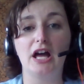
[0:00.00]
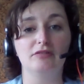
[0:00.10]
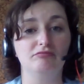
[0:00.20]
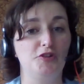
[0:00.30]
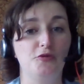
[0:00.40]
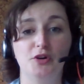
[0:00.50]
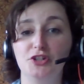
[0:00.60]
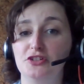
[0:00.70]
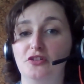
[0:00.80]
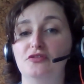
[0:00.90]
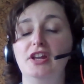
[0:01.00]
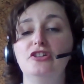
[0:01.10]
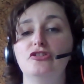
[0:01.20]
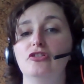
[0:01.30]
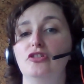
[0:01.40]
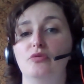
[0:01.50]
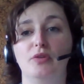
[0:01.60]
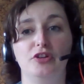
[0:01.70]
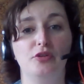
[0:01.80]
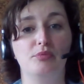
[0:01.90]
You want innovation. You
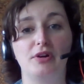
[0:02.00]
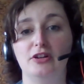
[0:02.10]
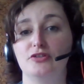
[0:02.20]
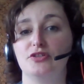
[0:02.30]
want your brand to